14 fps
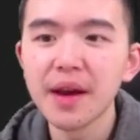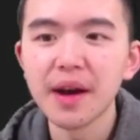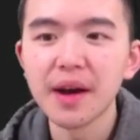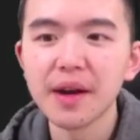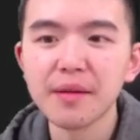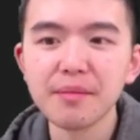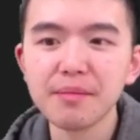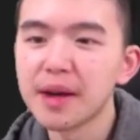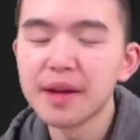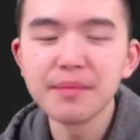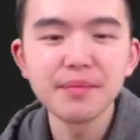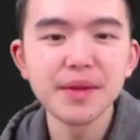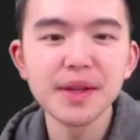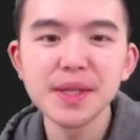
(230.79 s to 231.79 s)
Um,
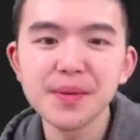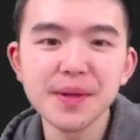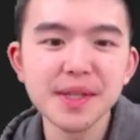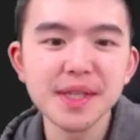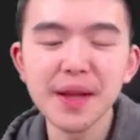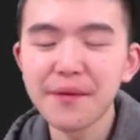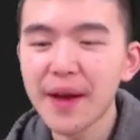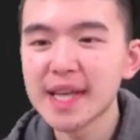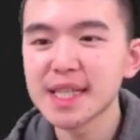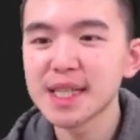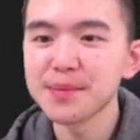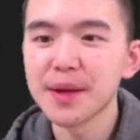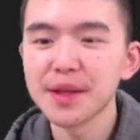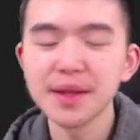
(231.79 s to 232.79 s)
but this was the
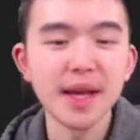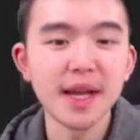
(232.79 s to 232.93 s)
fastest method that